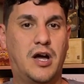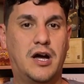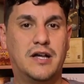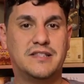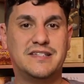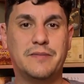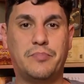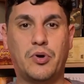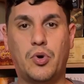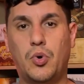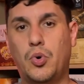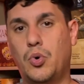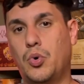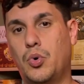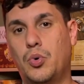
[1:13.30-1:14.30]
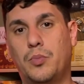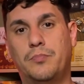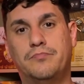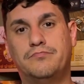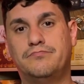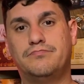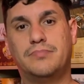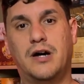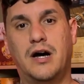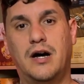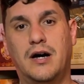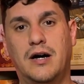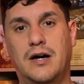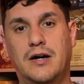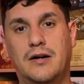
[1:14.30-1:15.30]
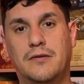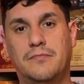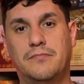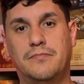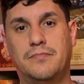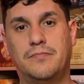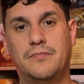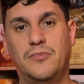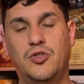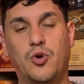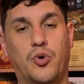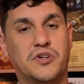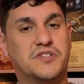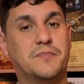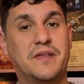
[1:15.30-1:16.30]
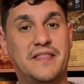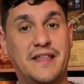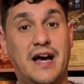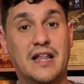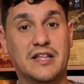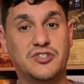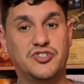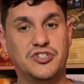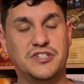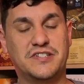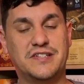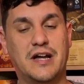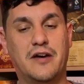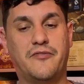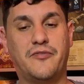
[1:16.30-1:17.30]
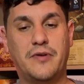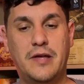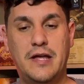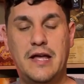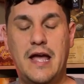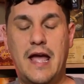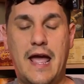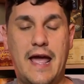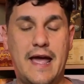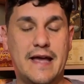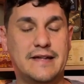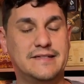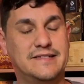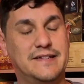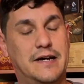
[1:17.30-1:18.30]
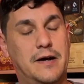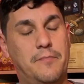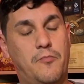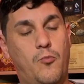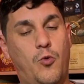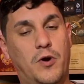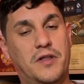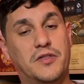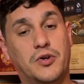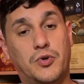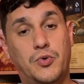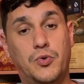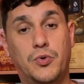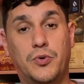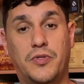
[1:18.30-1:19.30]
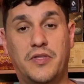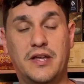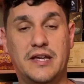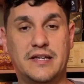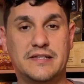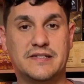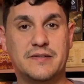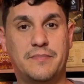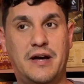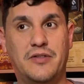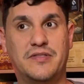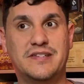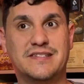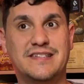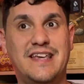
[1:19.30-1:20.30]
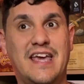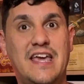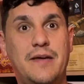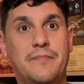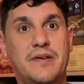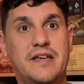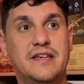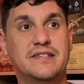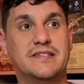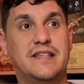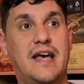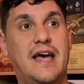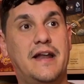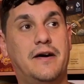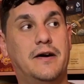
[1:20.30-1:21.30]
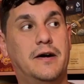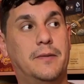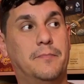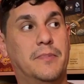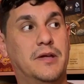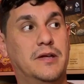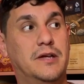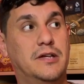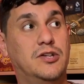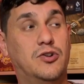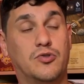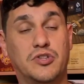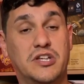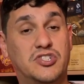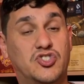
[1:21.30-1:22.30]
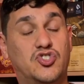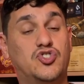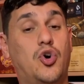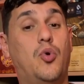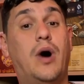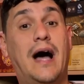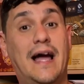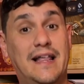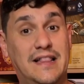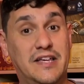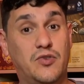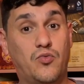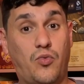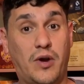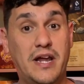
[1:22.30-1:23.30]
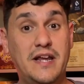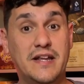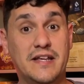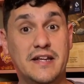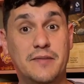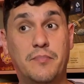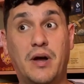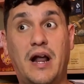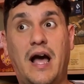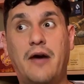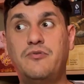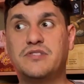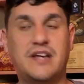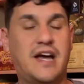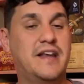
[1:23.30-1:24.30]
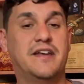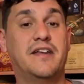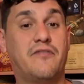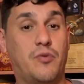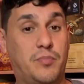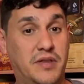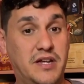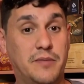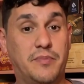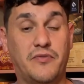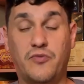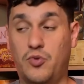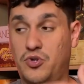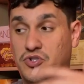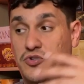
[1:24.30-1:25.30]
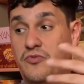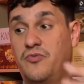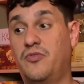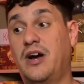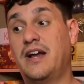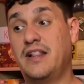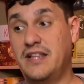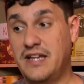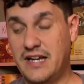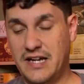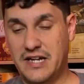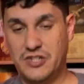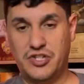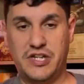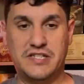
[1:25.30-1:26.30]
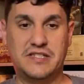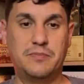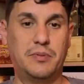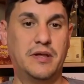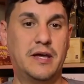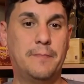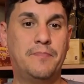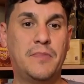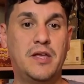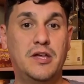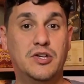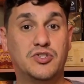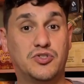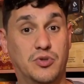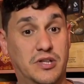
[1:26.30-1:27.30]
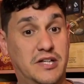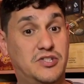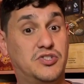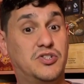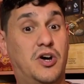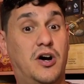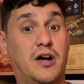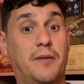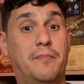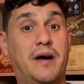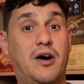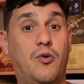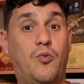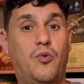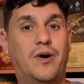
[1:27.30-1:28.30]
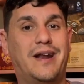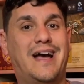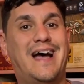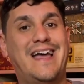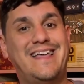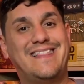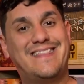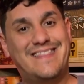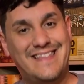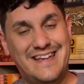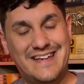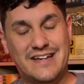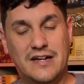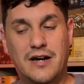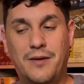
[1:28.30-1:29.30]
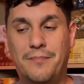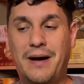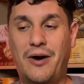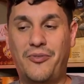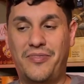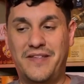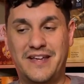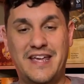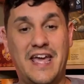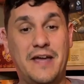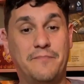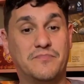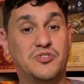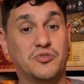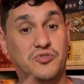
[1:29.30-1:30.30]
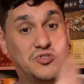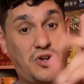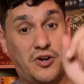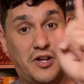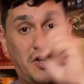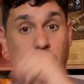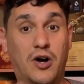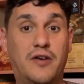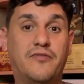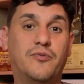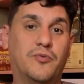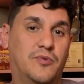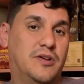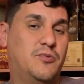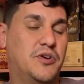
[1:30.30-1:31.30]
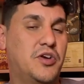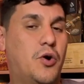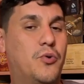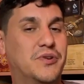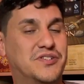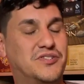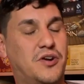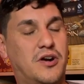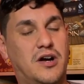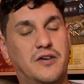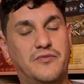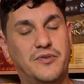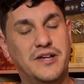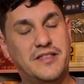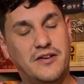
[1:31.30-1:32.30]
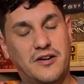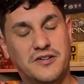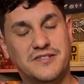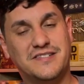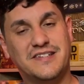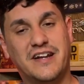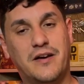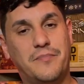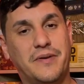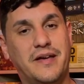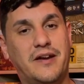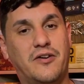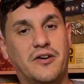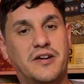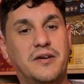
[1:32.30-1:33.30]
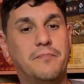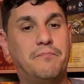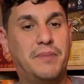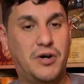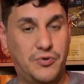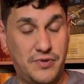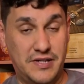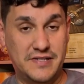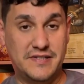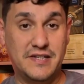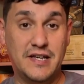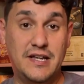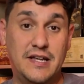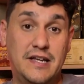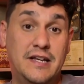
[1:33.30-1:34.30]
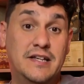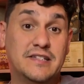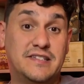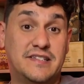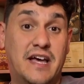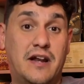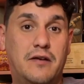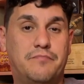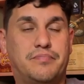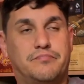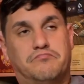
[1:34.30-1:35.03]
typical uh, Norse mythology stuff. And one of the cool things about this game is that it's so highly rated, but I'd never played it before, and so finally I got a chance to play it. So let's talk about what I think about the game. So starting off, we always start off with our setup and our components. Setup,